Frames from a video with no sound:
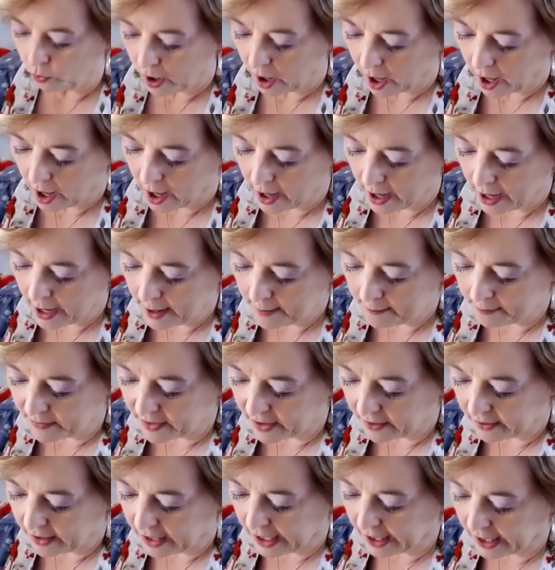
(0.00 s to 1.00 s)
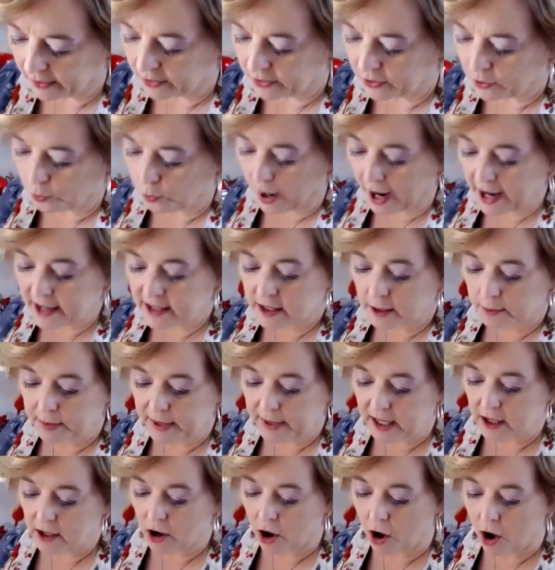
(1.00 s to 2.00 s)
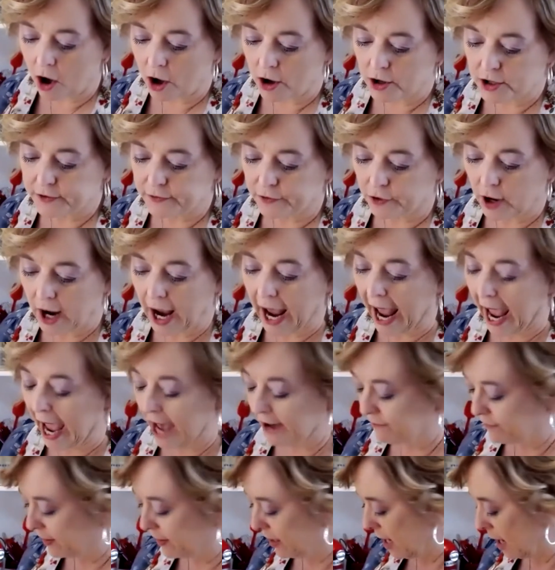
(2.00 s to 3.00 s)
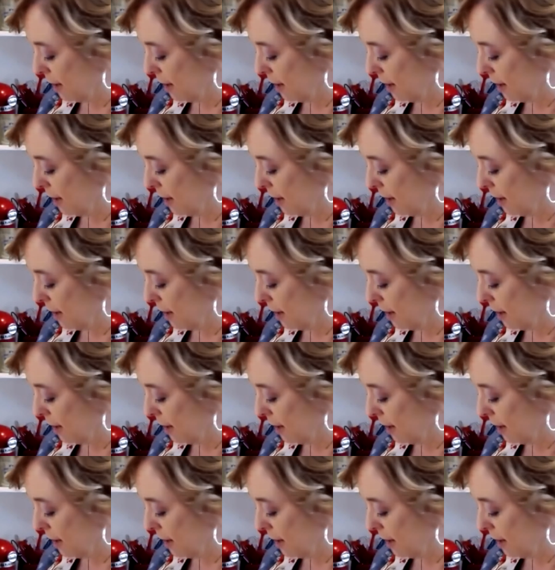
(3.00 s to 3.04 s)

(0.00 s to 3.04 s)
um, it, the recipe calls for half a